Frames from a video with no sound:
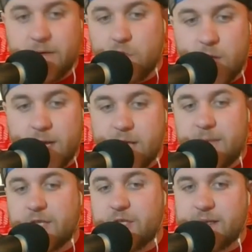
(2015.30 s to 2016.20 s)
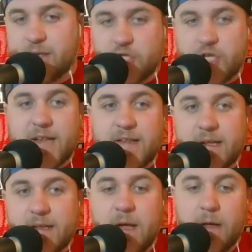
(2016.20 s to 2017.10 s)
So quickest match against
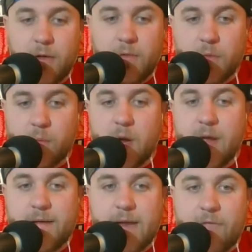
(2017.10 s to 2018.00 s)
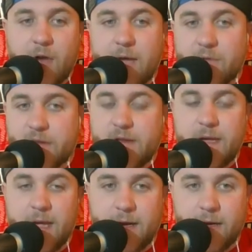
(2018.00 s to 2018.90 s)
Jessica Hill, we'll probably never ever
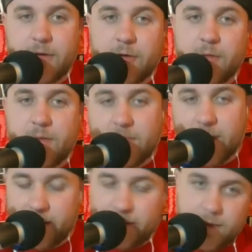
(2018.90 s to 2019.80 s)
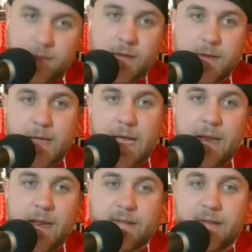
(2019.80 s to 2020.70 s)
see again in a WWE ring.
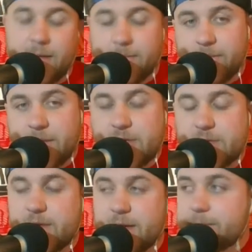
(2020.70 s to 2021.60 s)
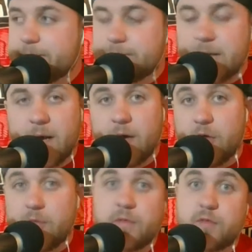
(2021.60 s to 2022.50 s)
And that's it. Interesting. I don't
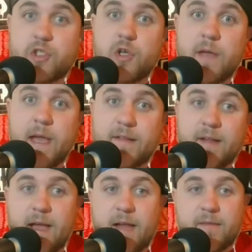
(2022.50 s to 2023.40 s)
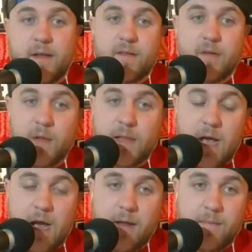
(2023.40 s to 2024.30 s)
know, showcase, I guess, because they're really
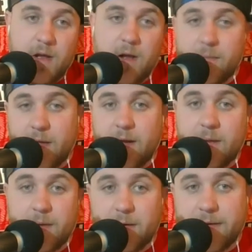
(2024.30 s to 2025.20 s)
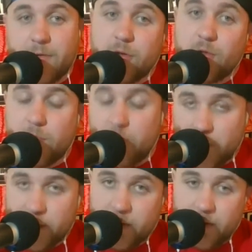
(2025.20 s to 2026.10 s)
high on Bianca Belair, apparently, according to reports.